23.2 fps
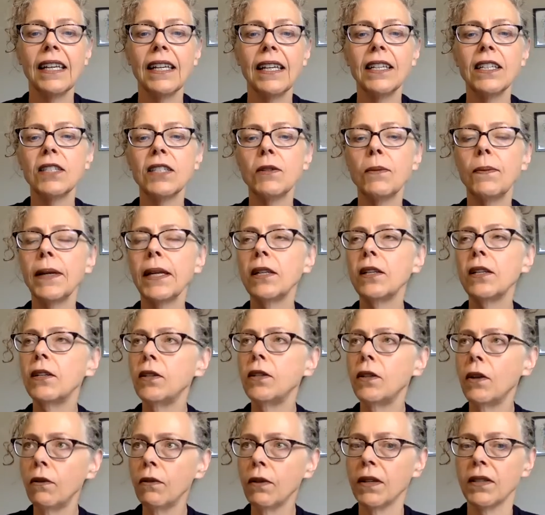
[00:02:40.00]
is to begin to
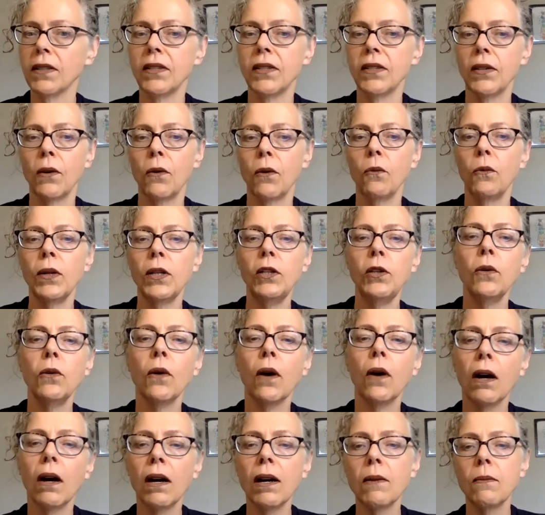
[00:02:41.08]
notice when you
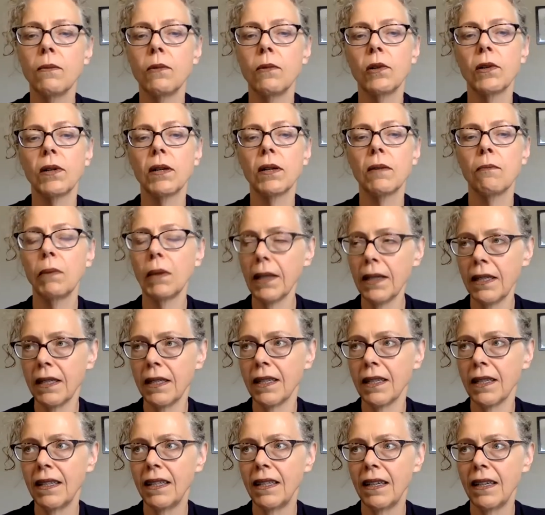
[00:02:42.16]
are more
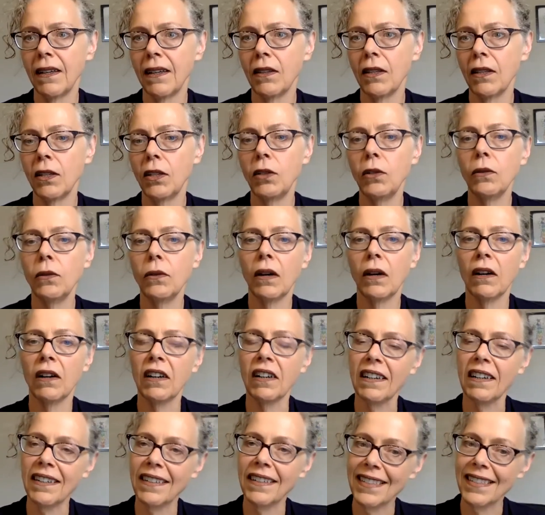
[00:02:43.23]
blended than you
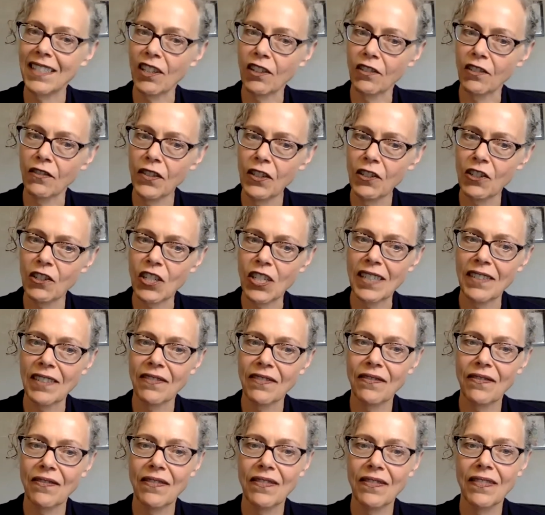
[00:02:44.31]
are in self energy.
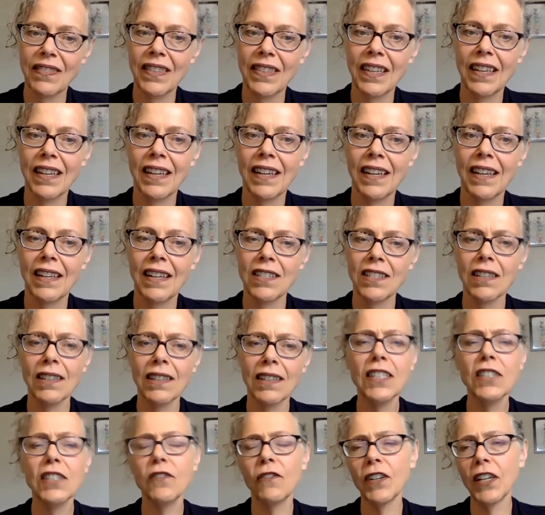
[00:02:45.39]
So
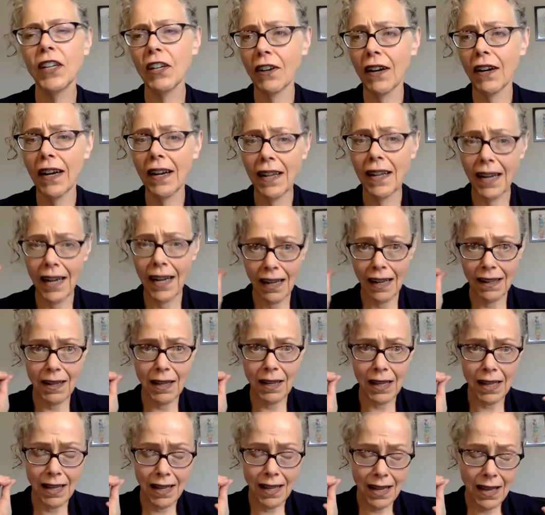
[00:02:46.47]
let's figure out how
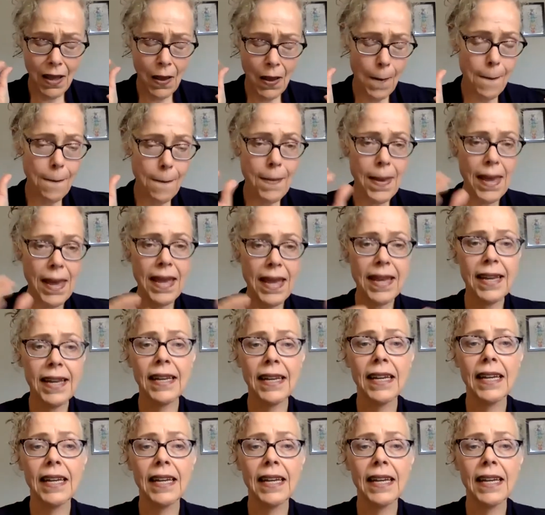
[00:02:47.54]
to make